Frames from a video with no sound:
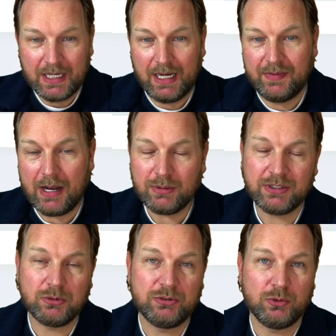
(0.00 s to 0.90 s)
And now it's
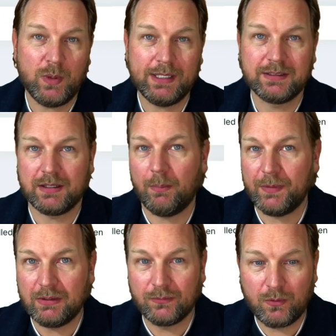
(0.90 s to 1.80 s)
going to write
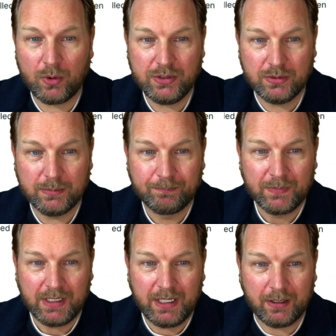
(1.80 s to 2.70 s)
something for you
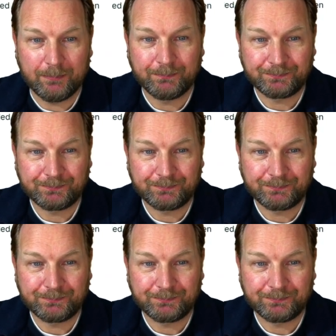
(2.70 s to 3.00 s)
here.